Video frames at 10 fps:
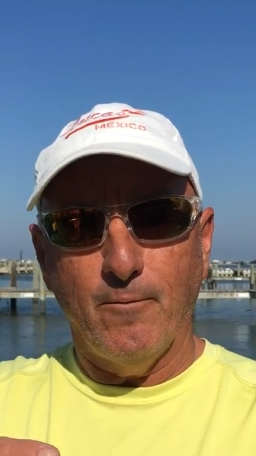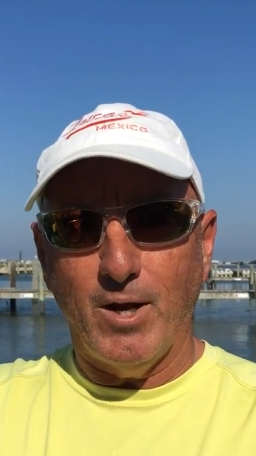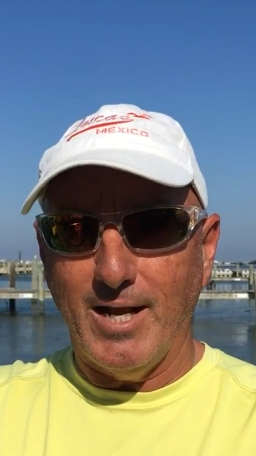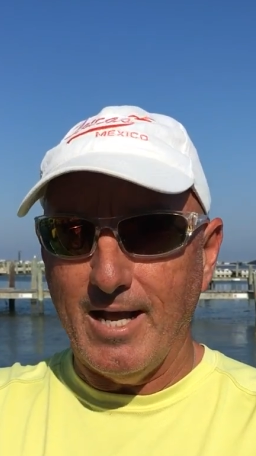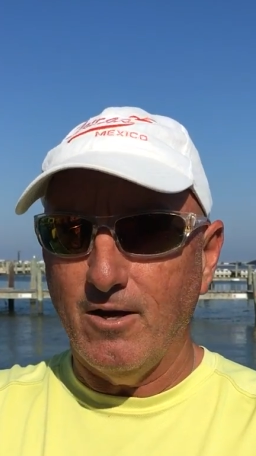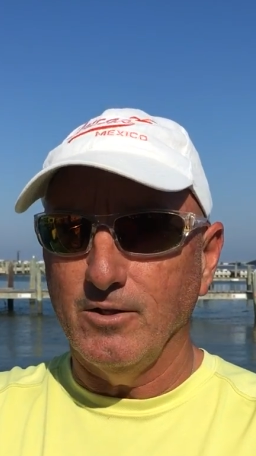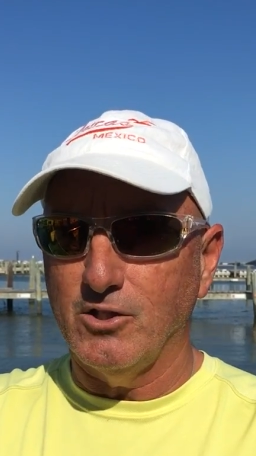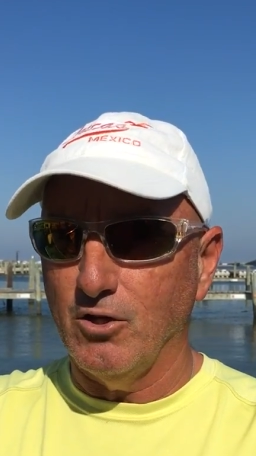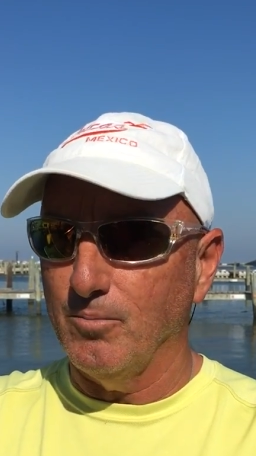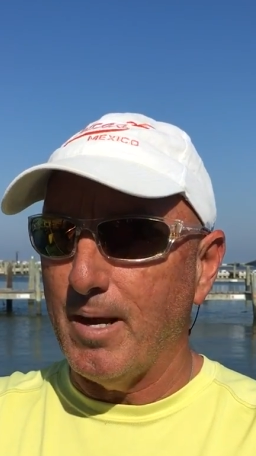Right now,
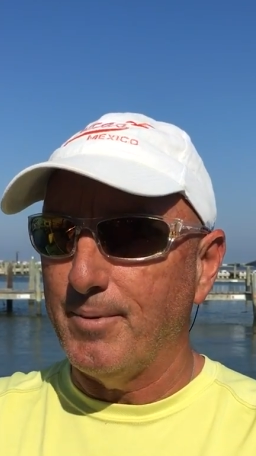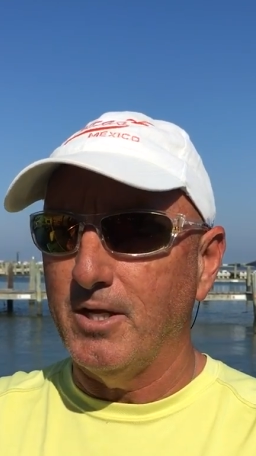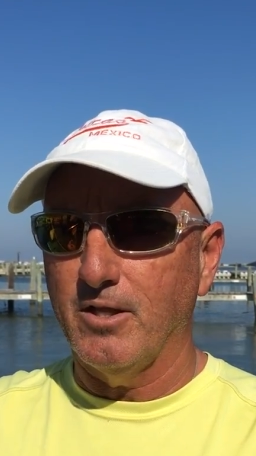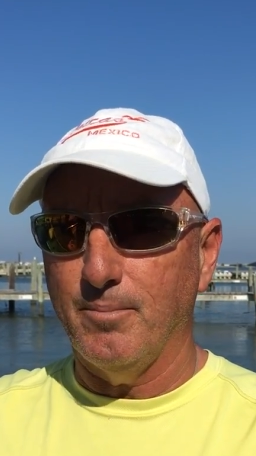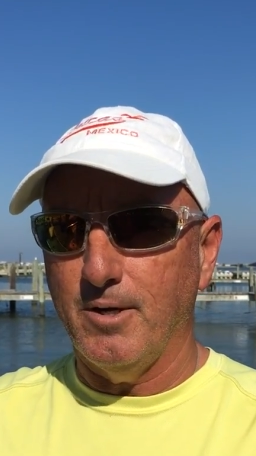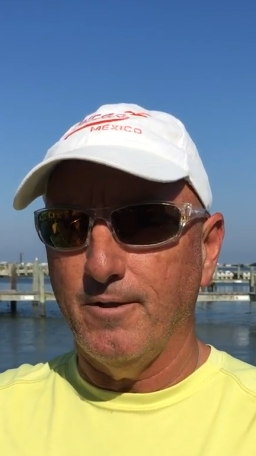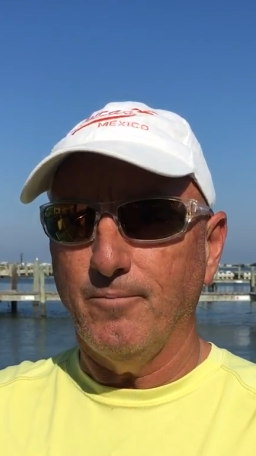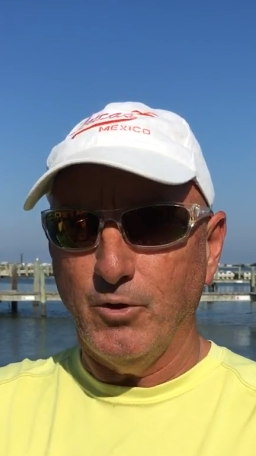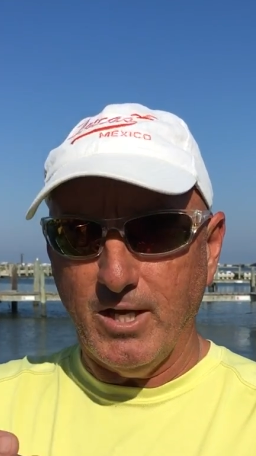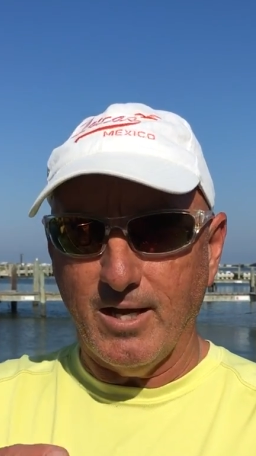until probably another month,
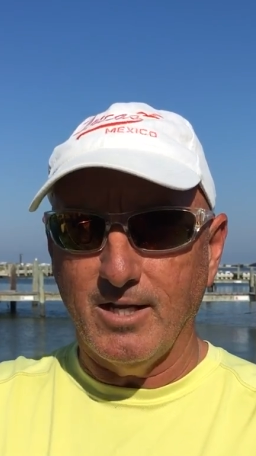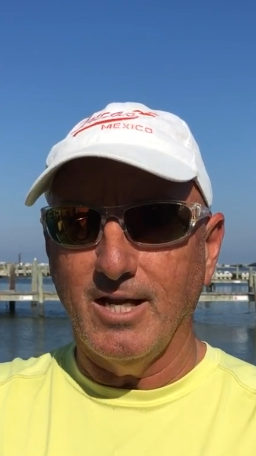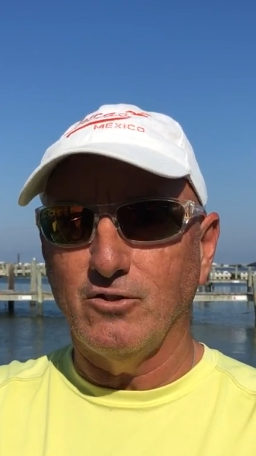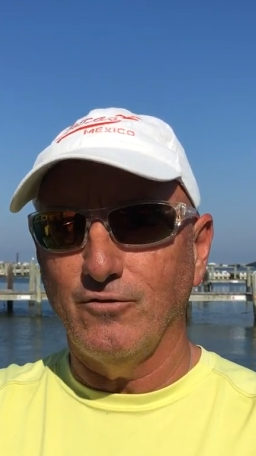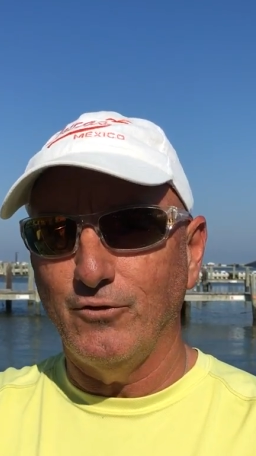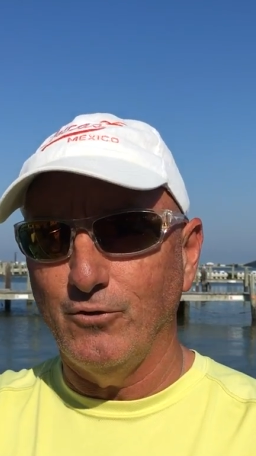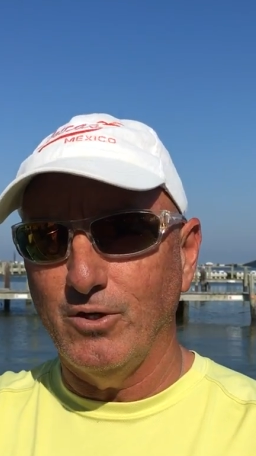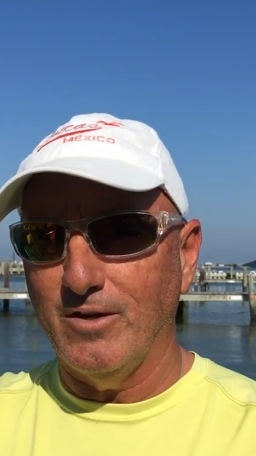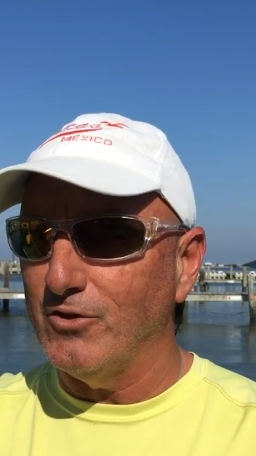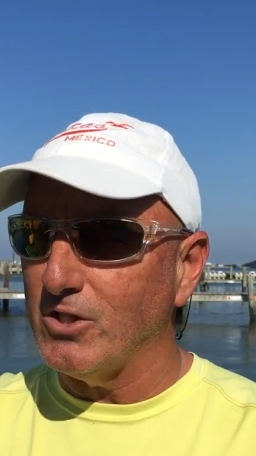you got to catch a few,
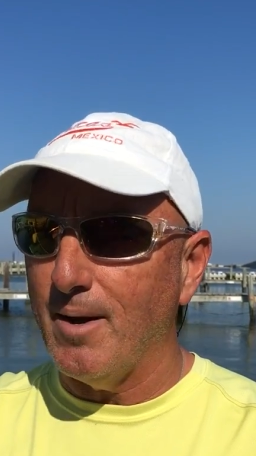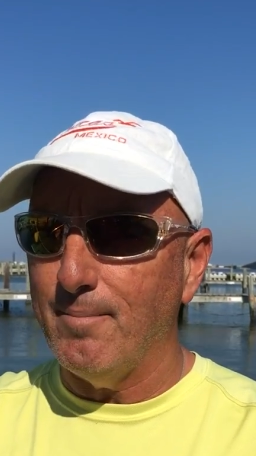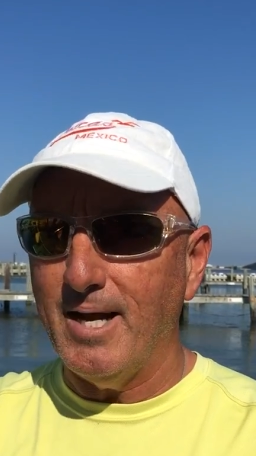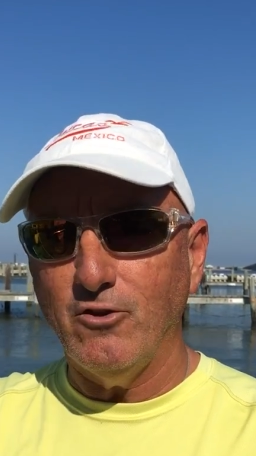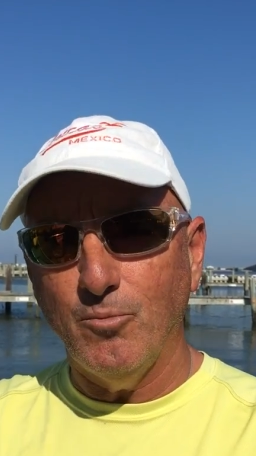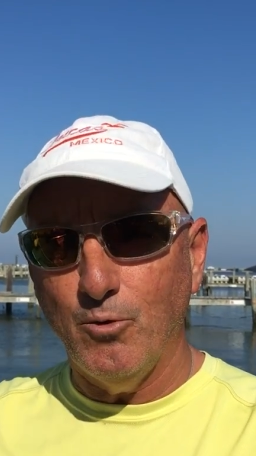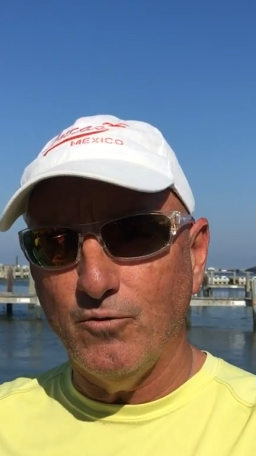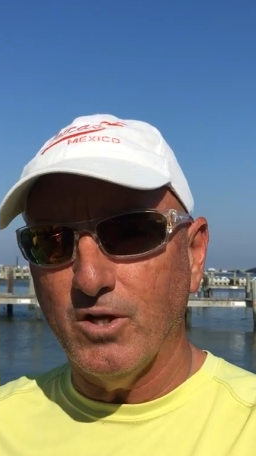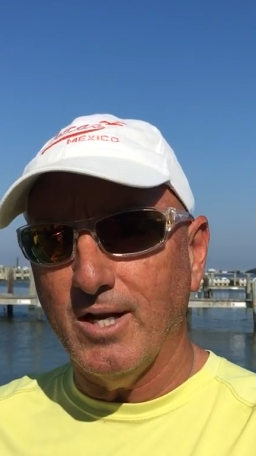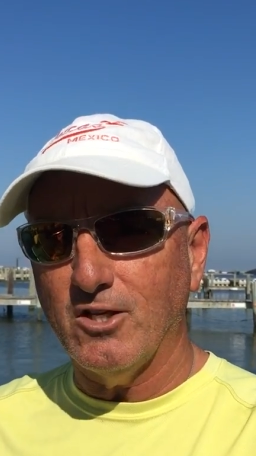and then you stop biting, you
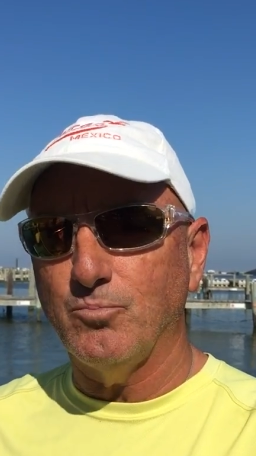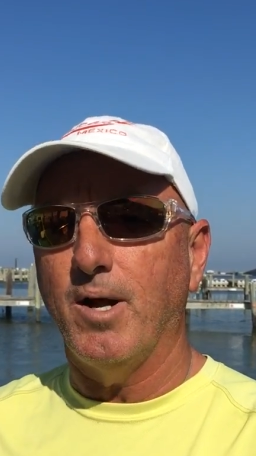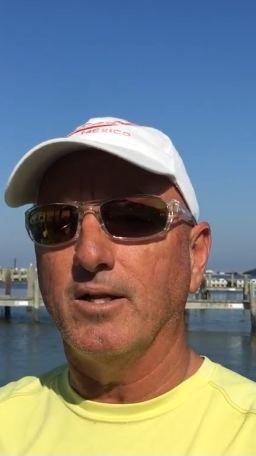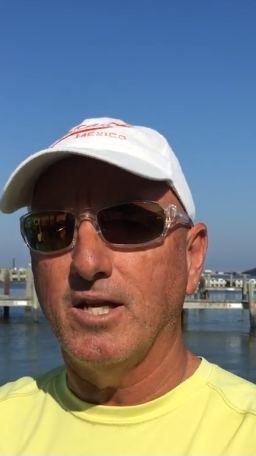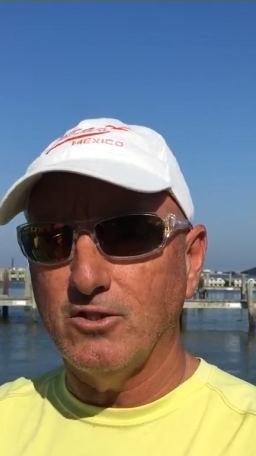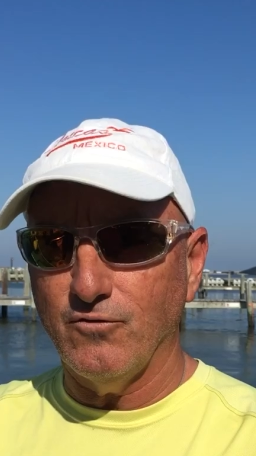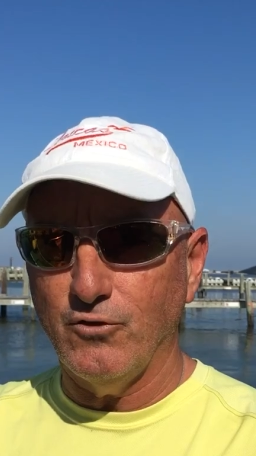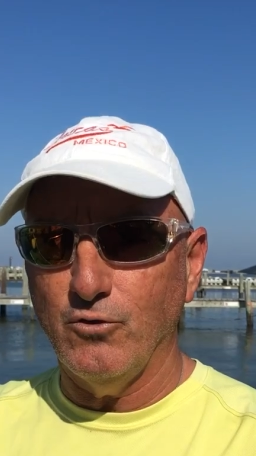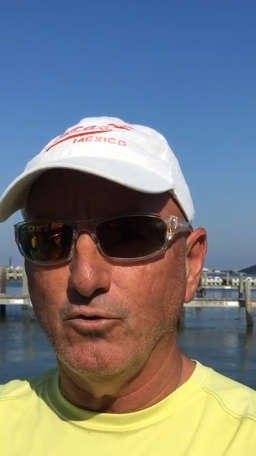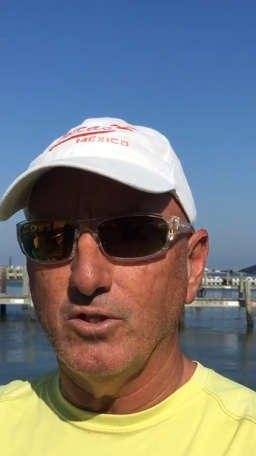move to the next spot. Catch a
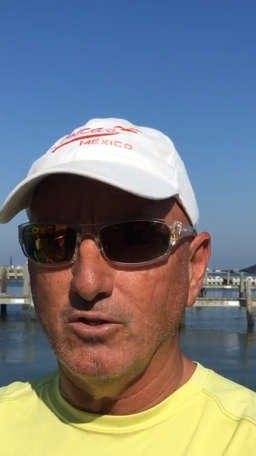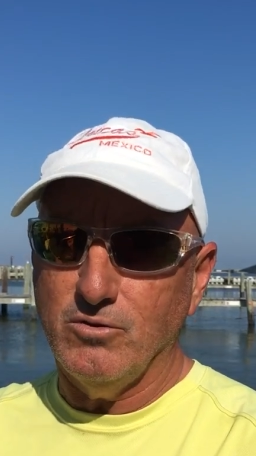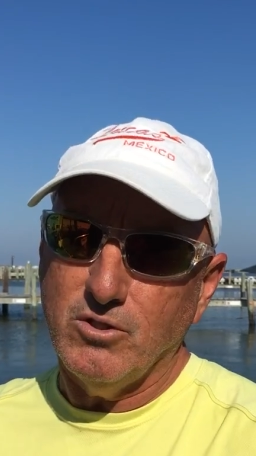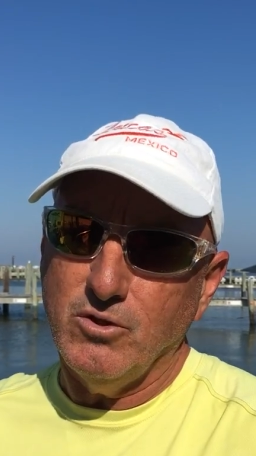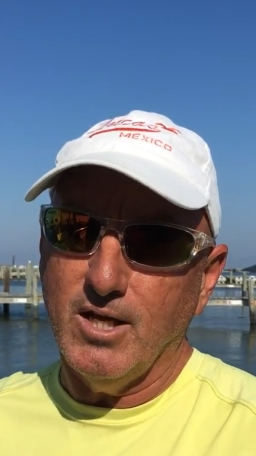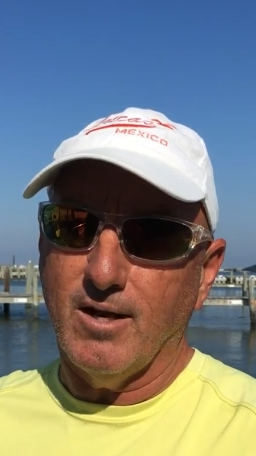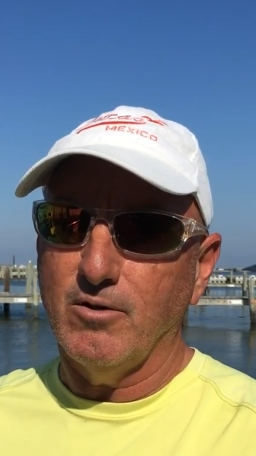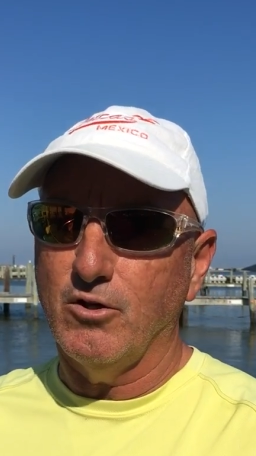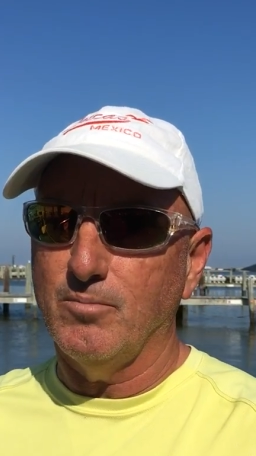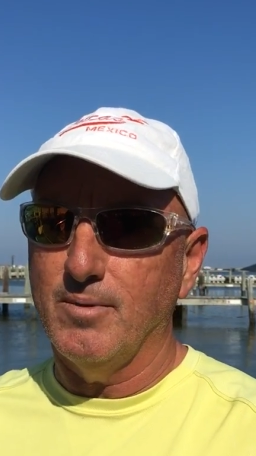few until you got a
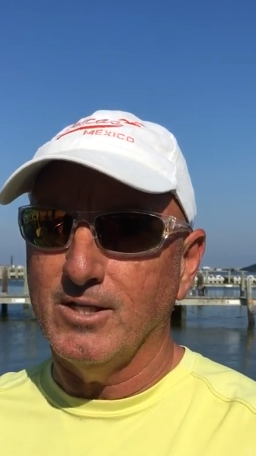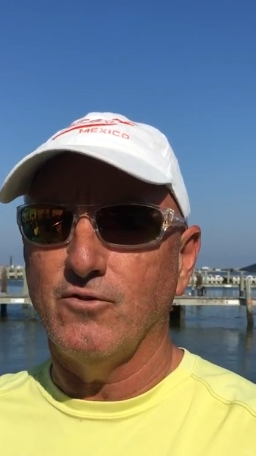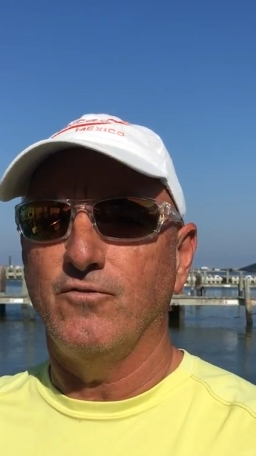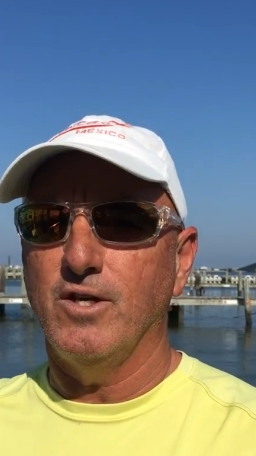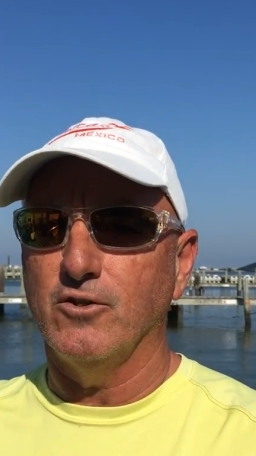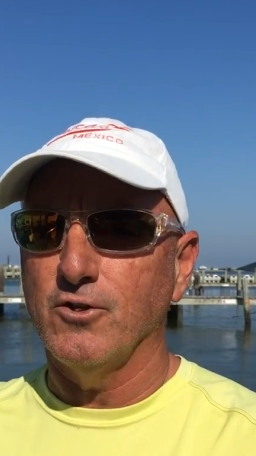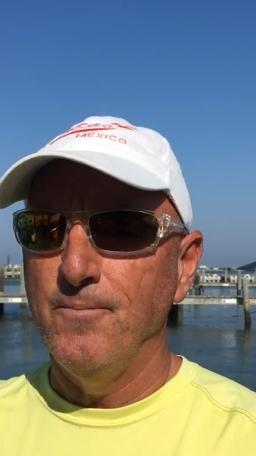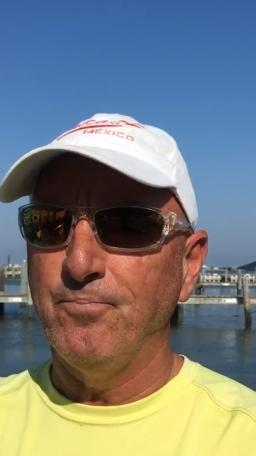good mess of fish.